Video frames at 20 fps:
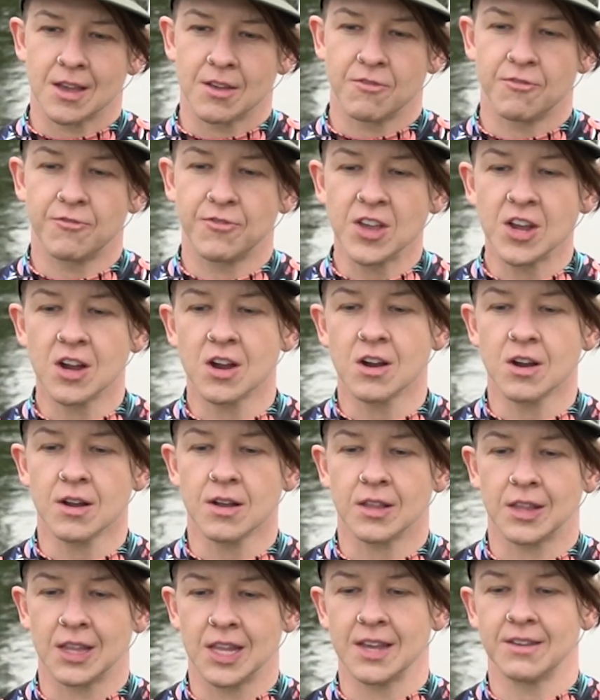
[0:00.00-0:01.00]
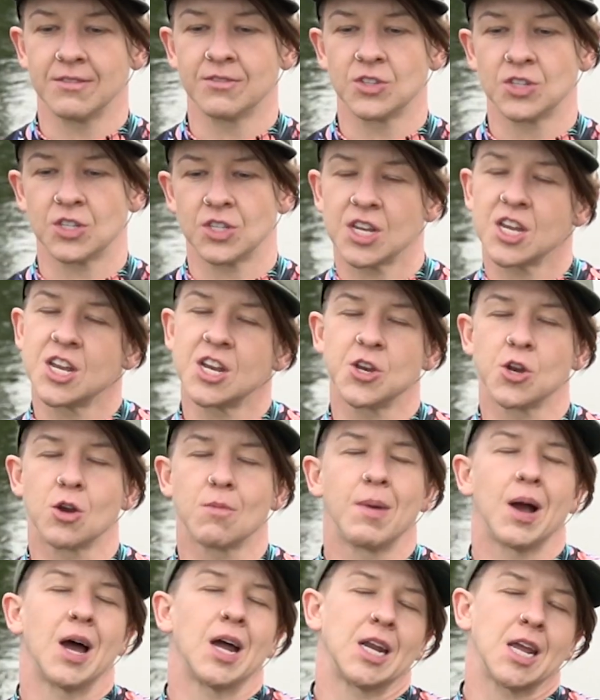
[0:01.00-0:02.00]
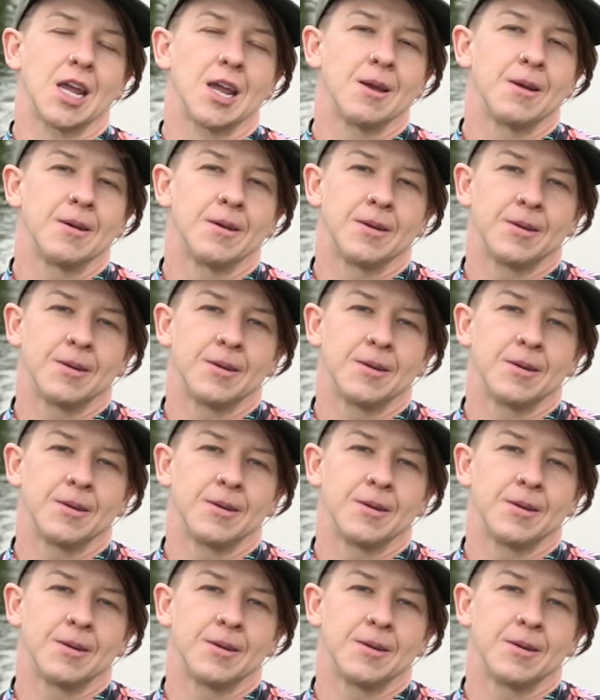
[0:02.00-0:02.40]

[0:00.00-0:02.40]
fear lives in your body.